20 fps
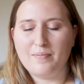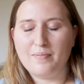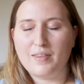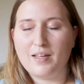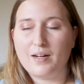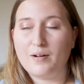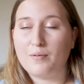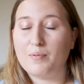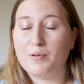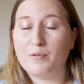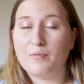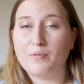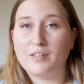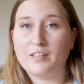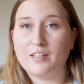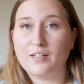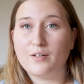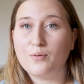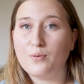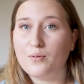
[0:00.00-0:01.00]
that'll be
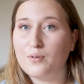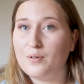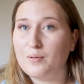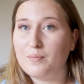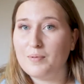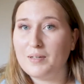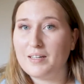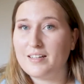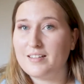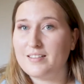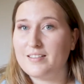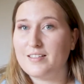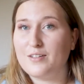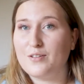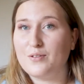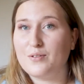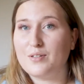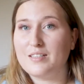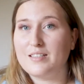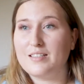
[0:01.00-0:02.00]
really cool because then
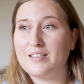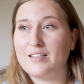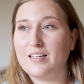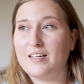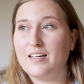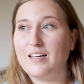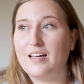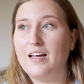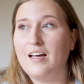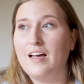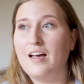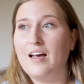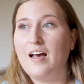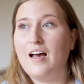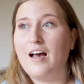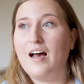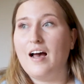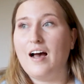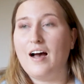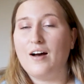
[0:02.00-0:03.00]
you can see
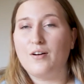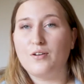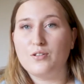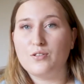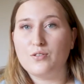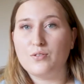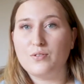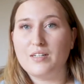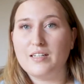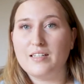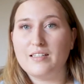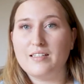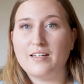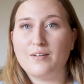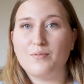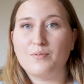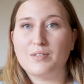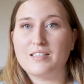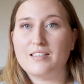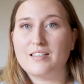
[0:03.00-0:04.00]
how to do it,
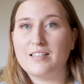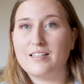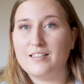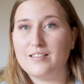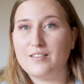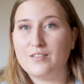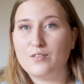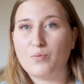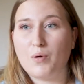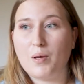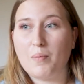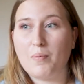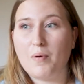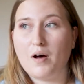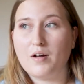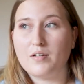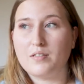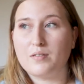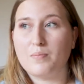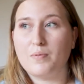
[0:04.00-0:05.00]
what's the easiest way
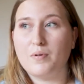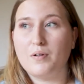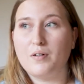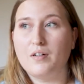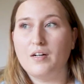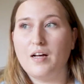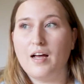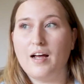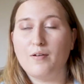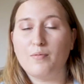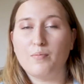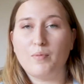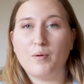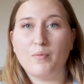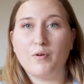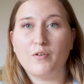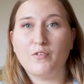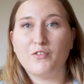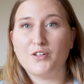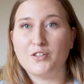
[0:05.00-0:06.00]
possible. I
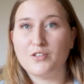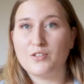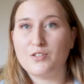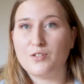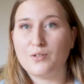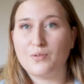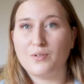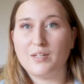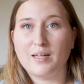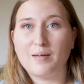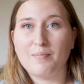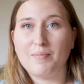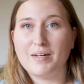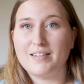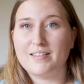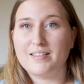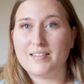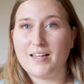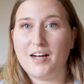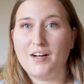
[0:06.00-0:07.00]
remember first doing it
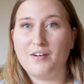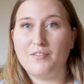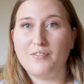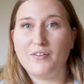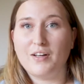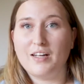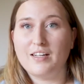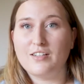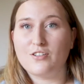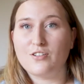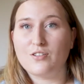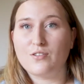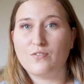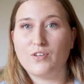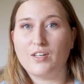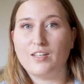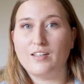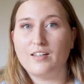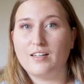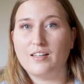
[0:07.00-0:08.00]
myself and just
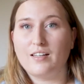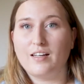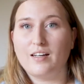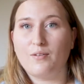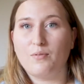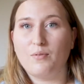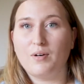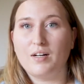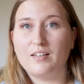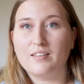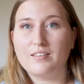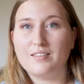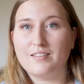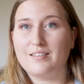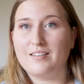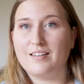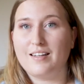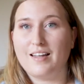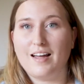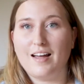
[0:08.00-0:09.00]
feeling like, what
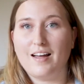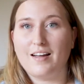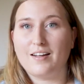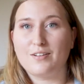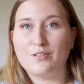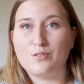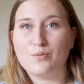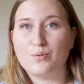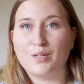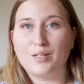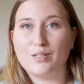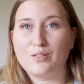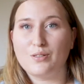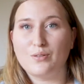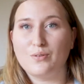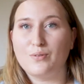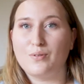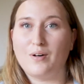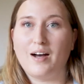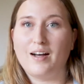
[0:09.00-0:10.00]
the heck do I
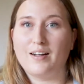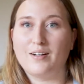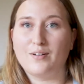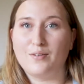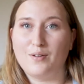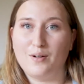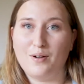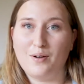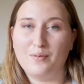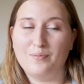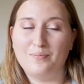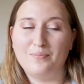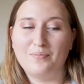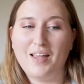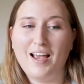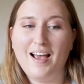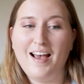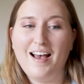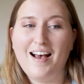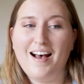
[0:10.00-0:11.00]
do? I don't
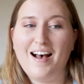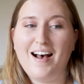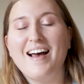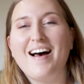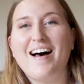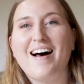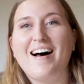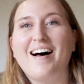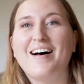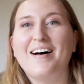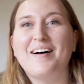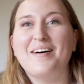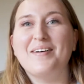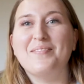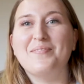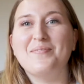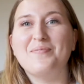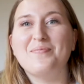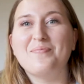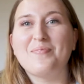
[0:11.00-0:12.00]

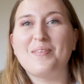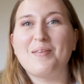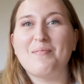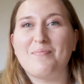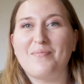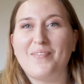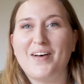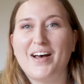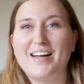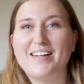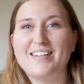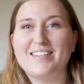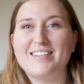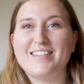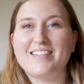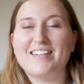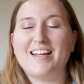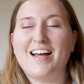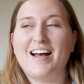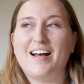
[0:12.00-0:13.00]
know.
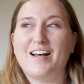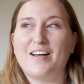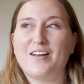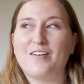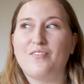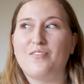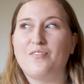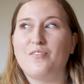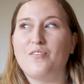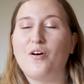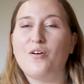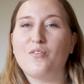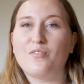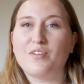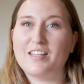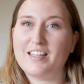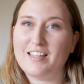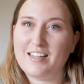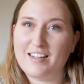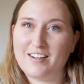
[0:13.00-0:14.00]
But I've, over
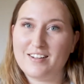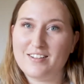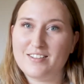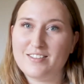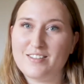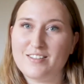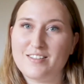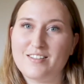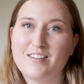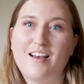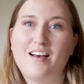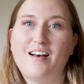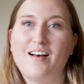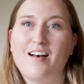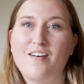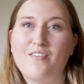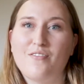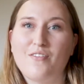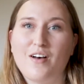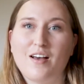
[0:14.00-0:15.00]
the years,
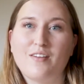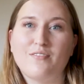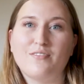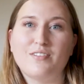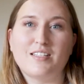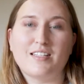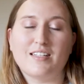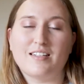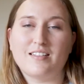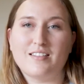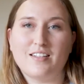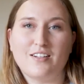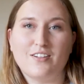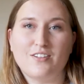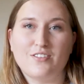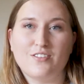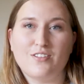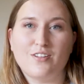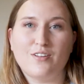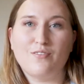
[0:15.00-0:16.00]
5-6
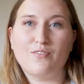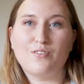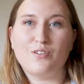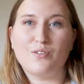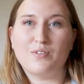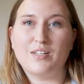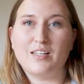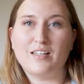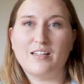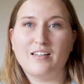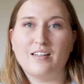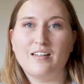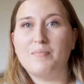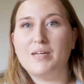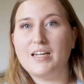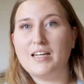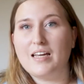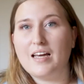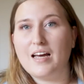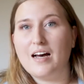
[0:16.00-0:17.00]
years of doing
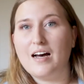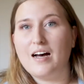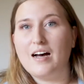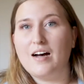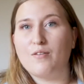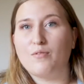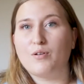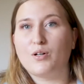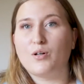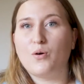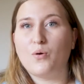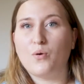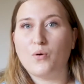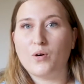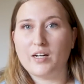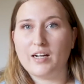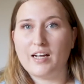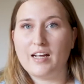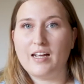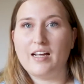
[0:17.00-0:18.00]
media,
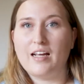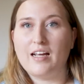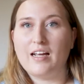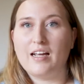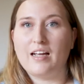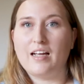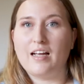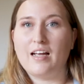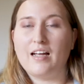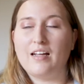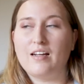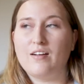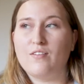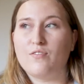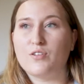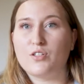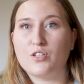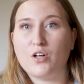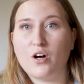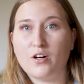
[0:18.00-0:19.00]
recording, and
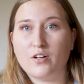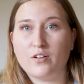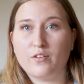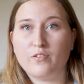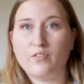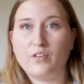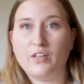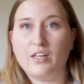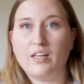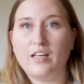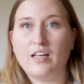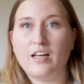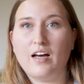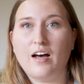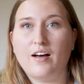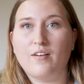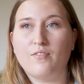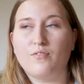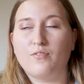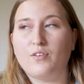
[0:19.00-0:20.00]
photography,
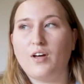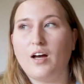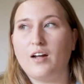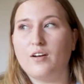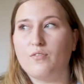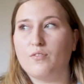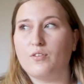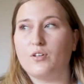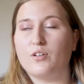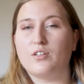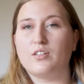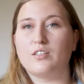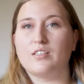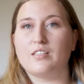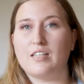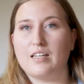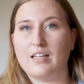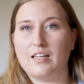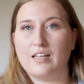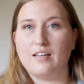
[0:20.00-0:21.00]
I've kind of learned
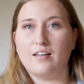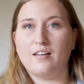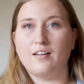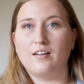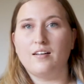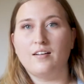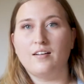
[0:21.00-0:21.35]
the